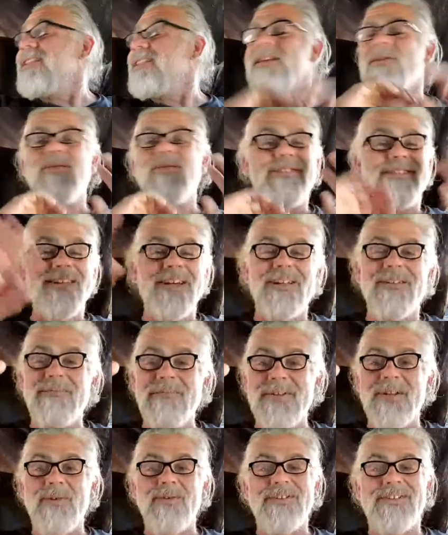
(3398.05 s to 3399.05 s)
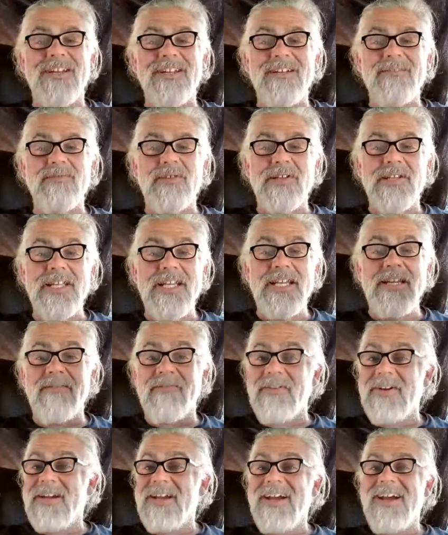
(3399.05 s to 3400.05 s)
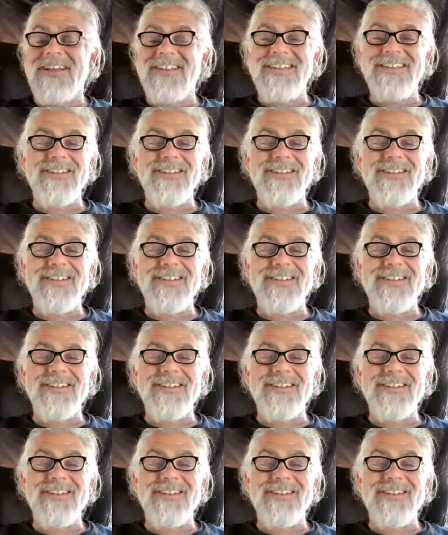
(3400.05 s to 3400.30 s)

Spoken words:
They were telling them to leave, and